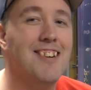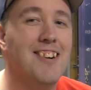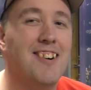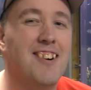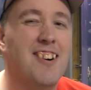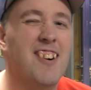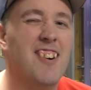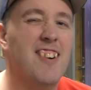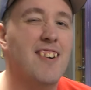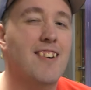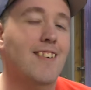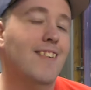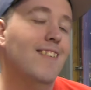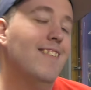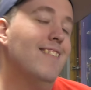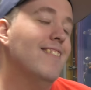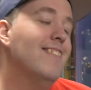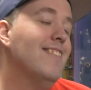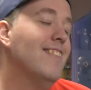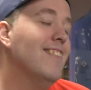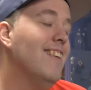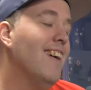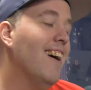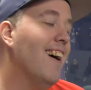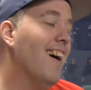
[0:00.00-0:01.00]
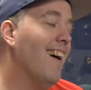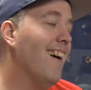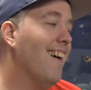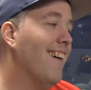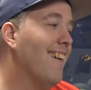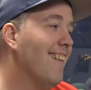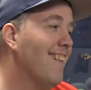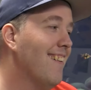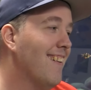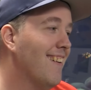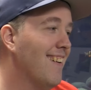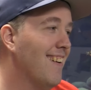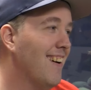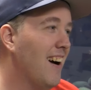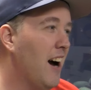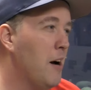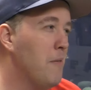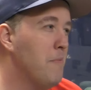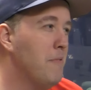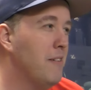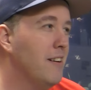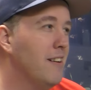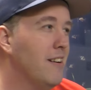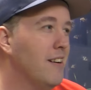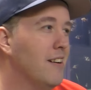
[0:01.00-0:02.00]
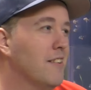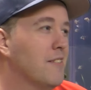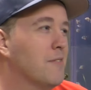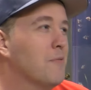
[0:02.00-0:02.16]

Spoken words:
Yeah, we're a little off on our math, but